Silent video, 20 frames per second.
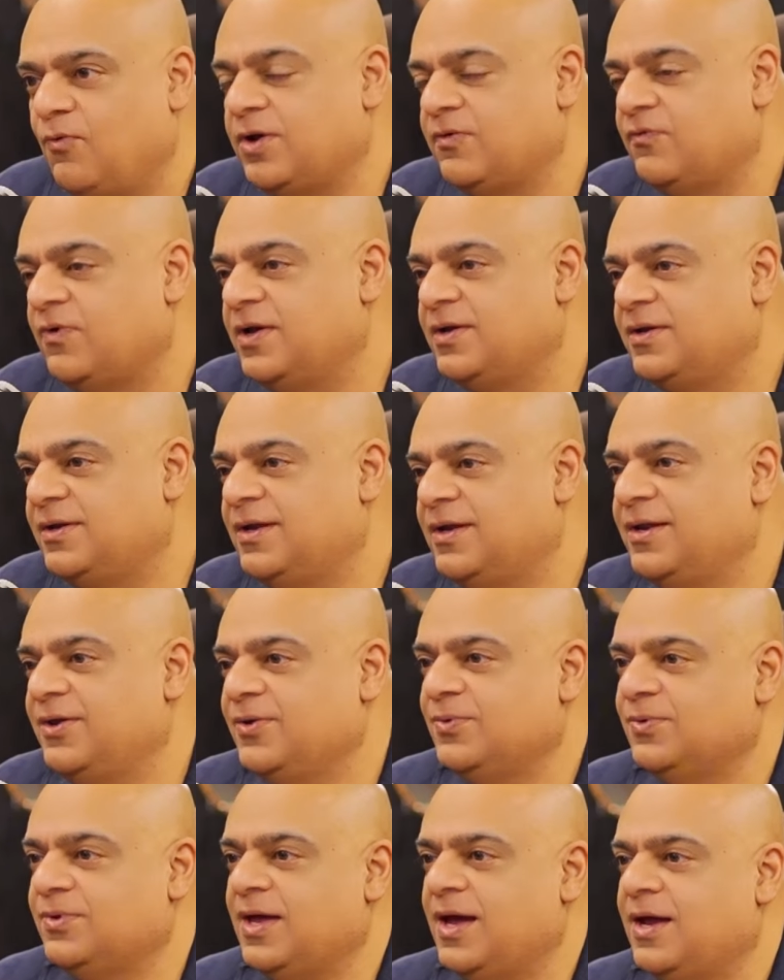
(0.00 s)
What if I tell
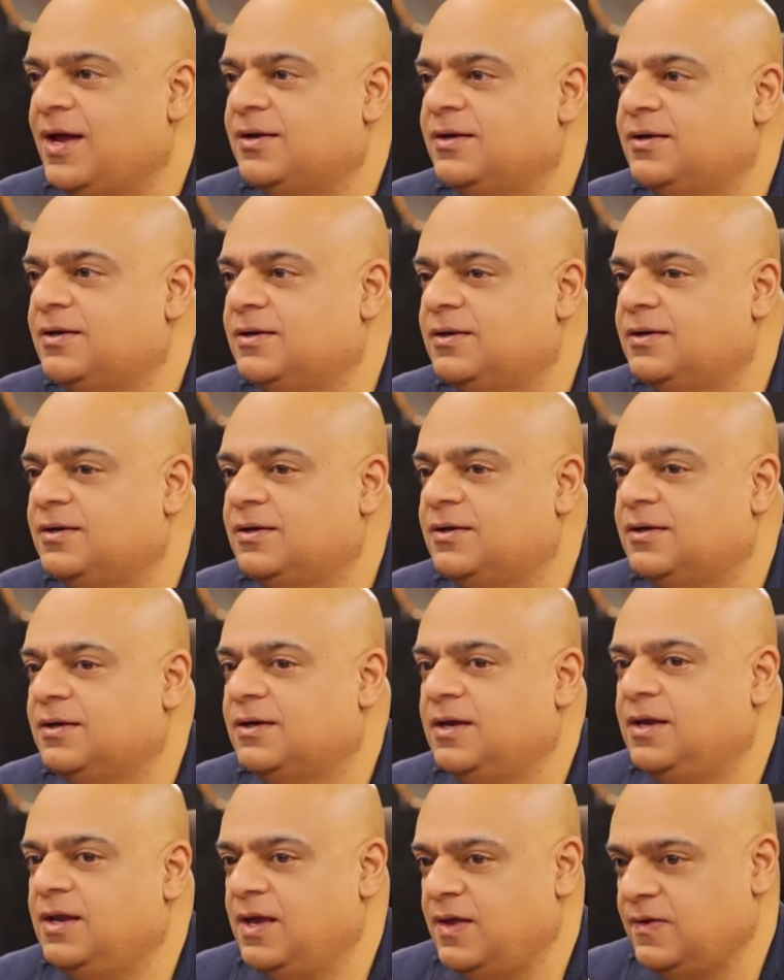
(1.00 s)
you that
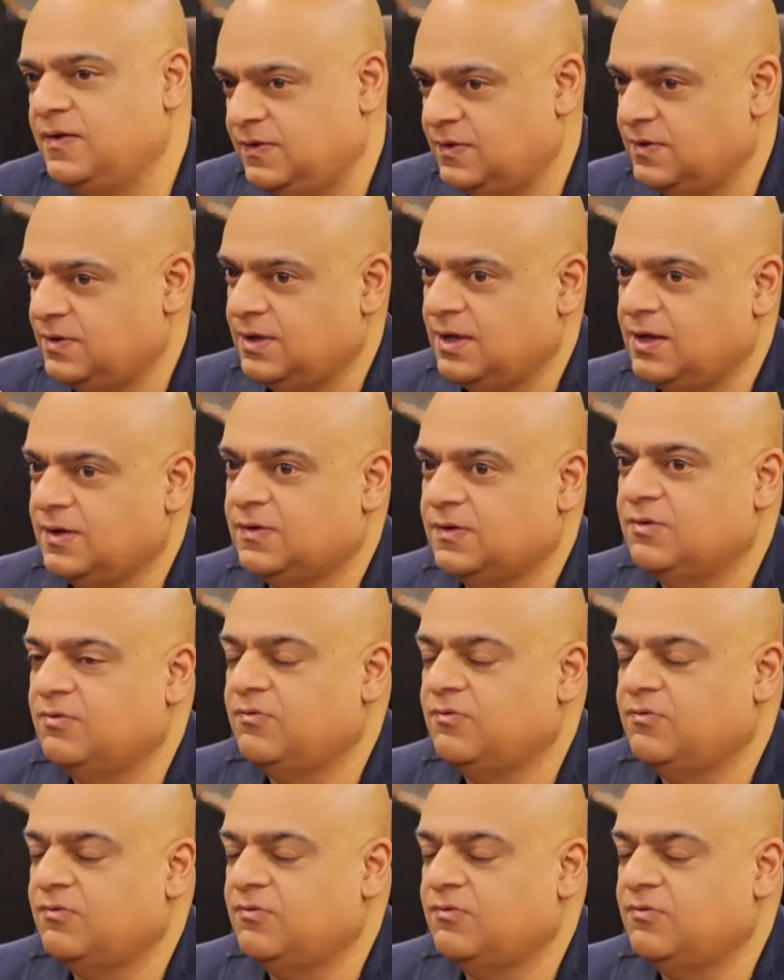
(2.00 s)
yes, it's